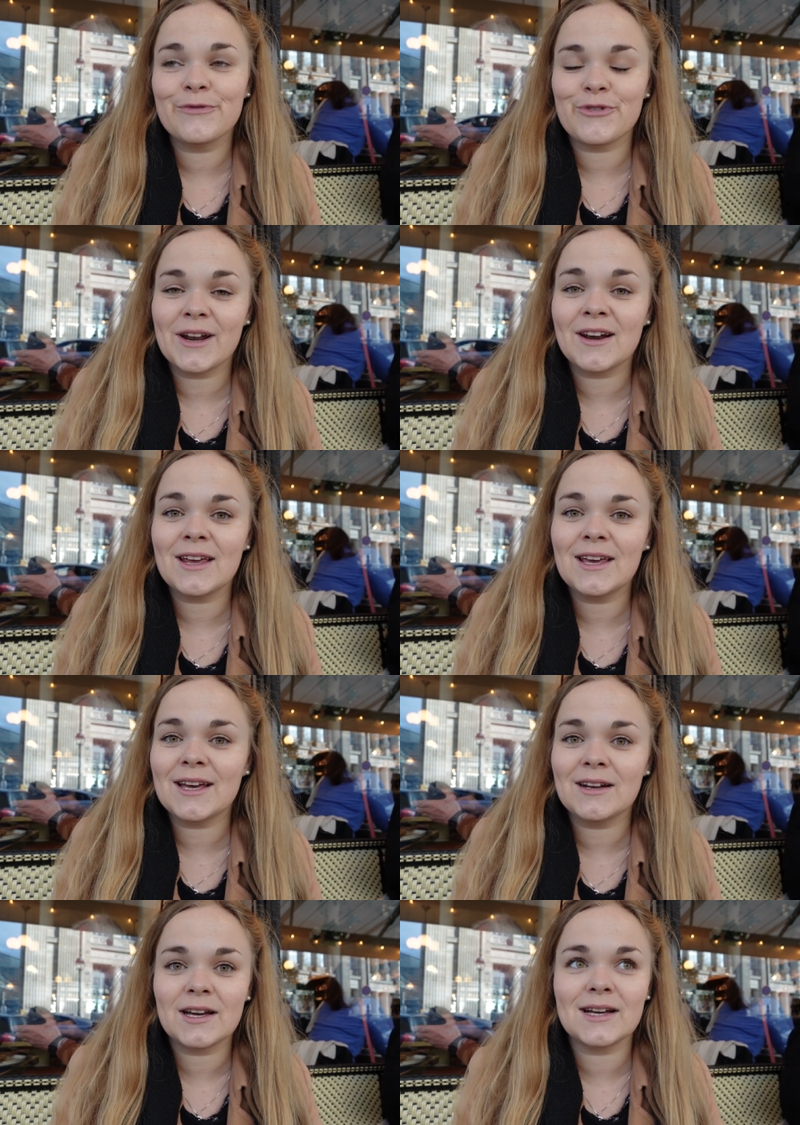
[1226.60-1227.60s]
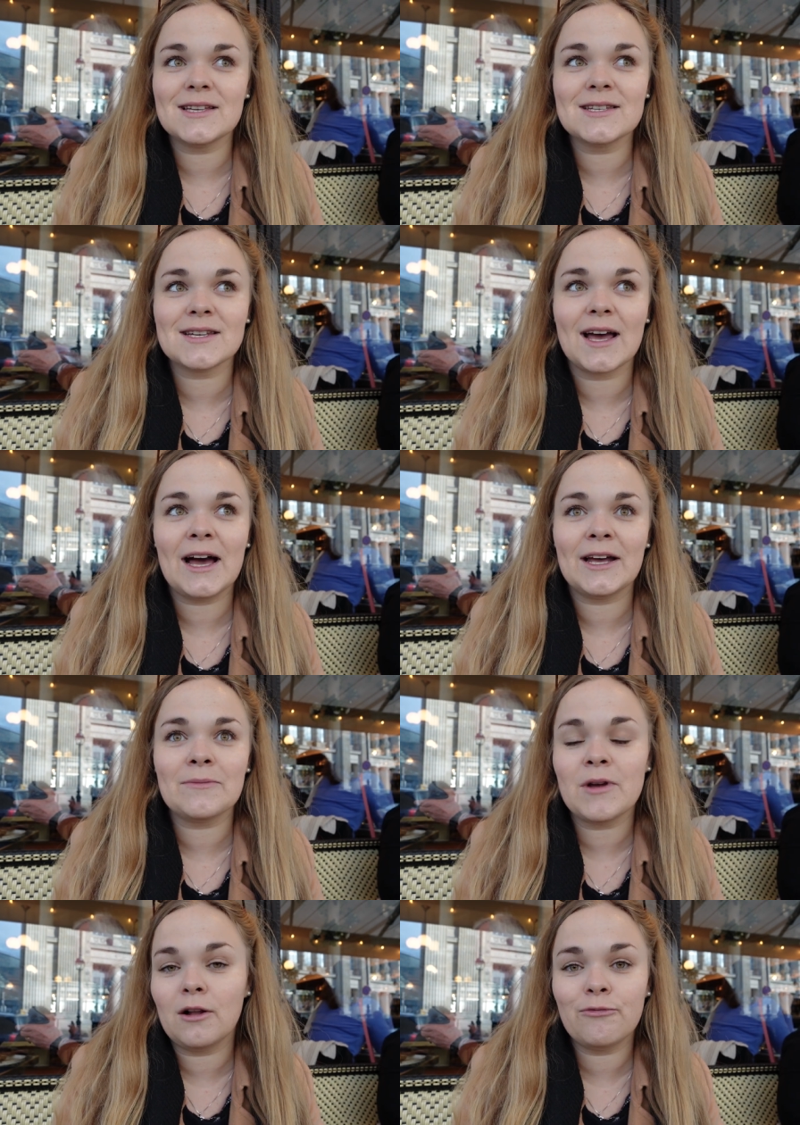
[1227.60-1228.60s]
friendly and nice and
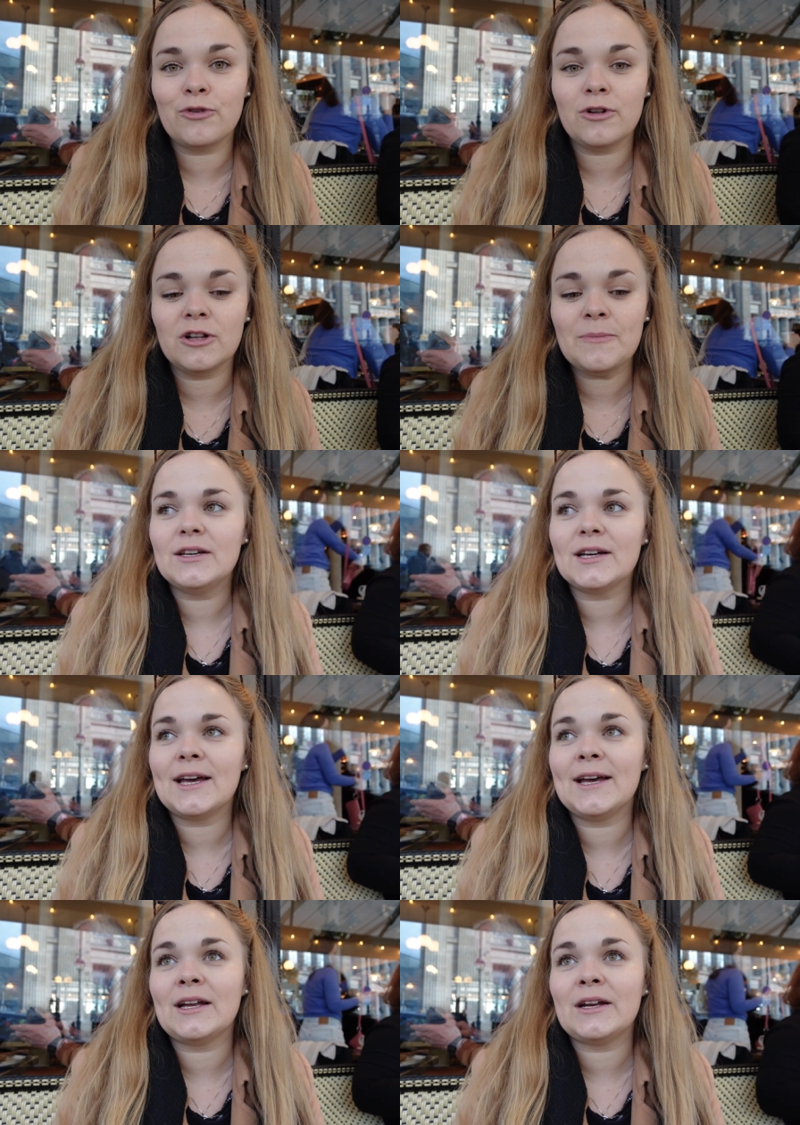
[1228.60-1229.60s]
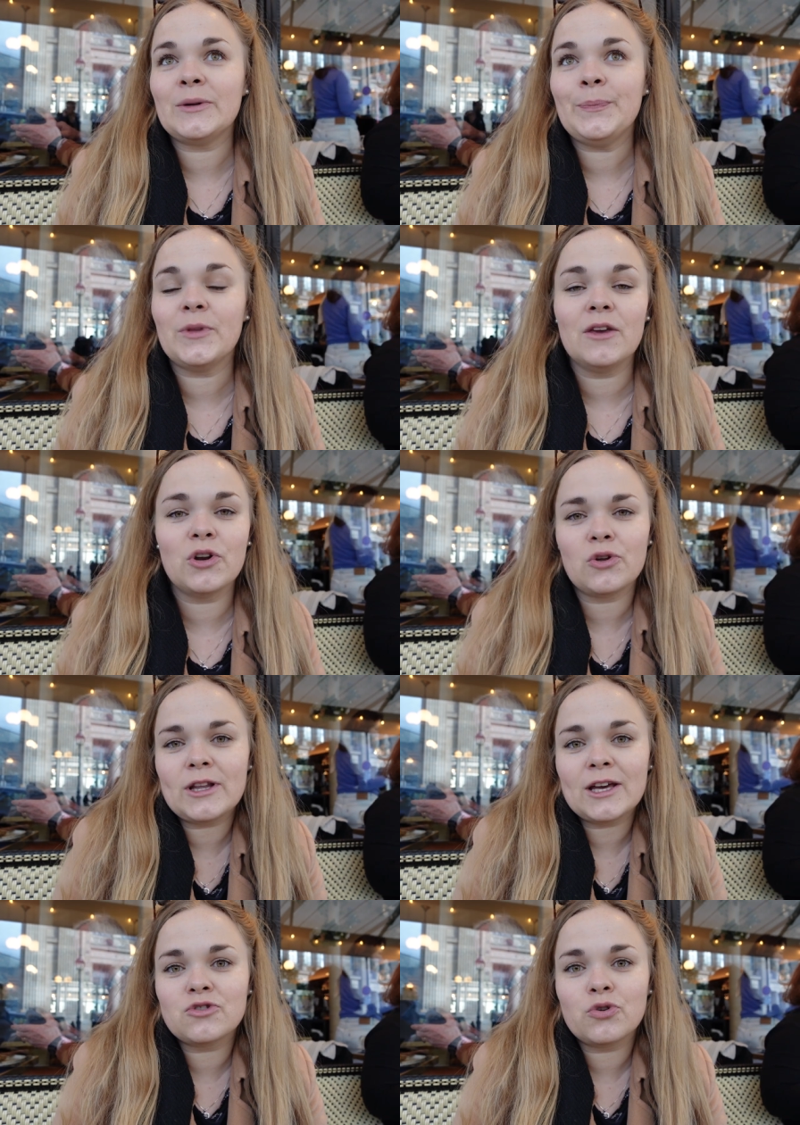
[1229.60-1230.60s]
helpful, and even
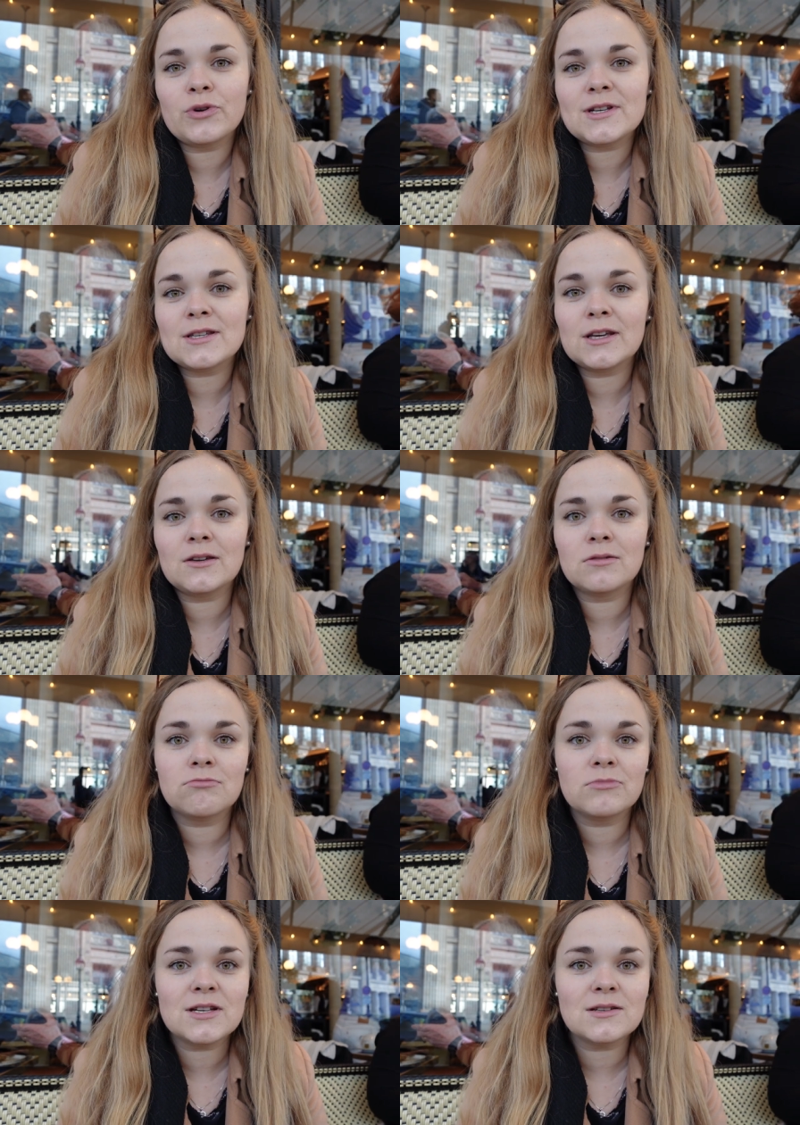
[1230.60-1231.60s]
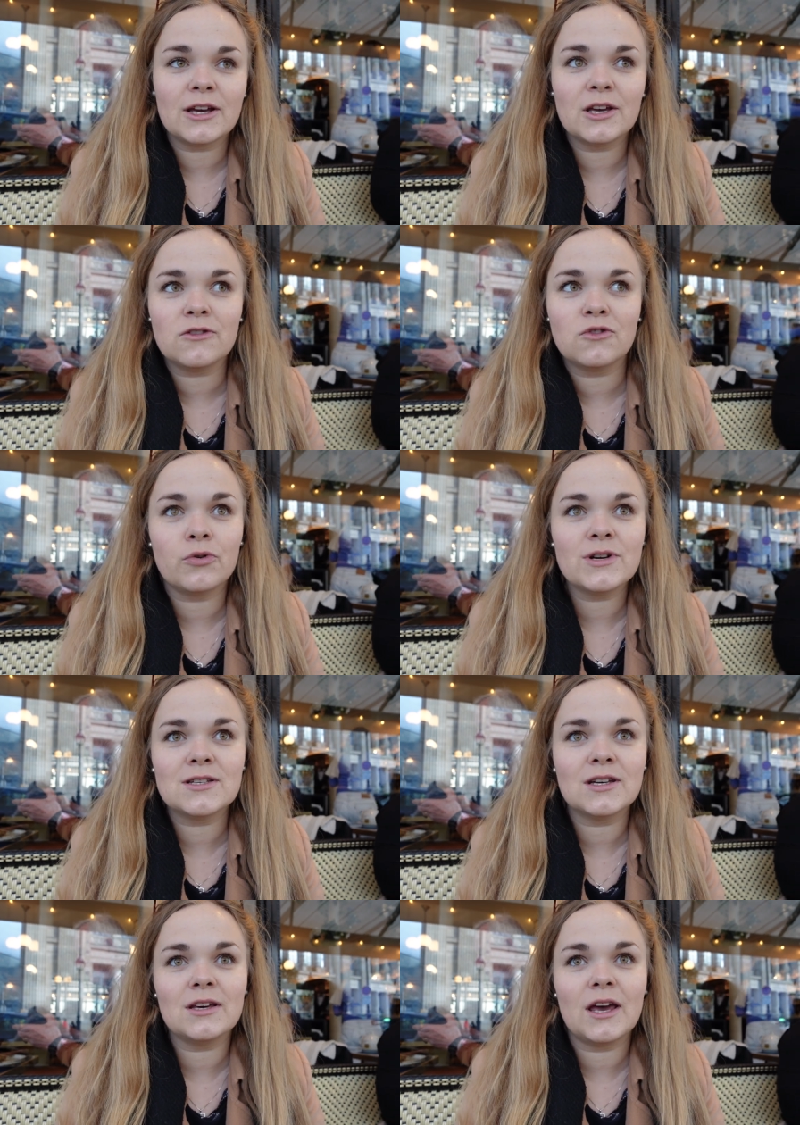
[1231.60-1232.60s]
like touristic, just like at
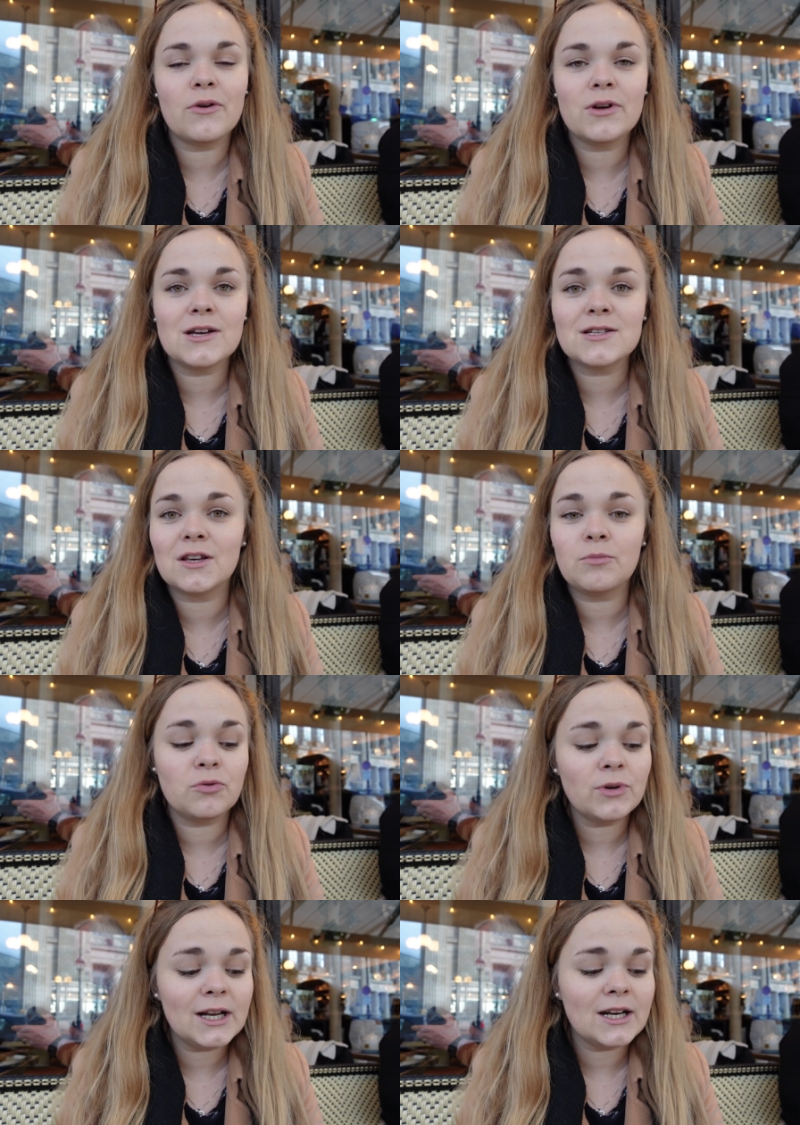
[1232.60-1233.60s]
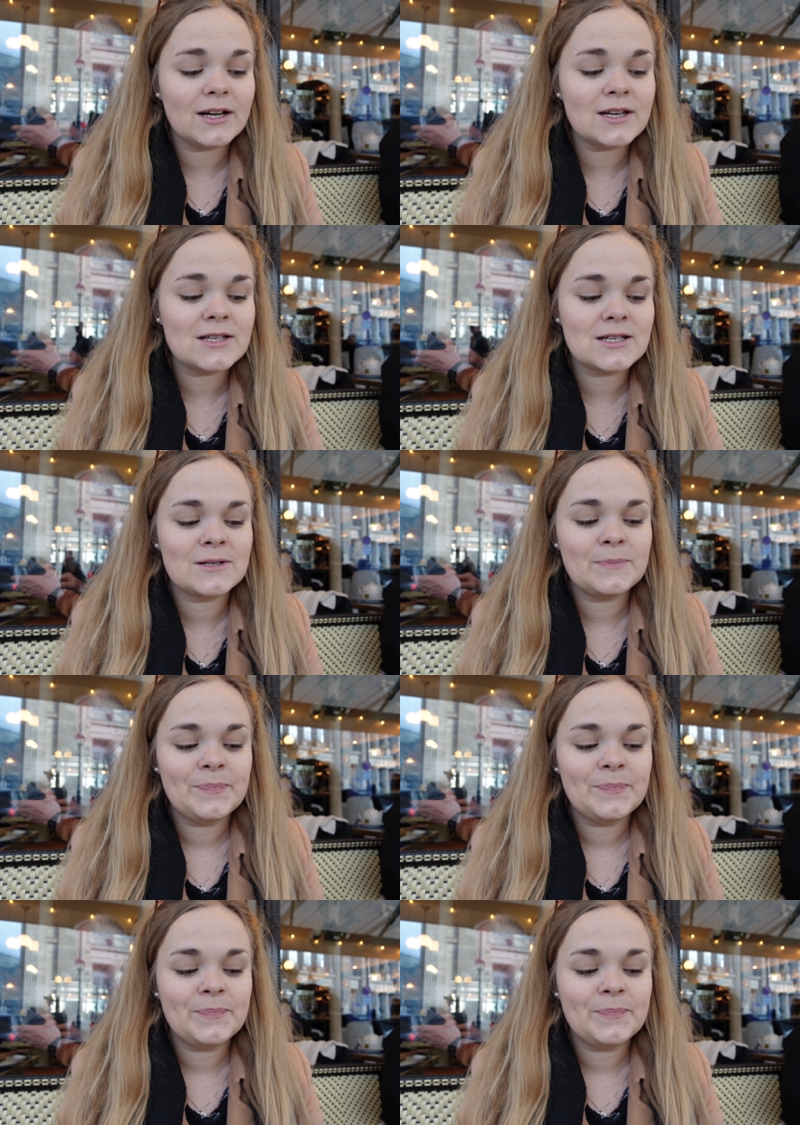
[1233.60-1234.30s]
touristic areas, they've been really nice.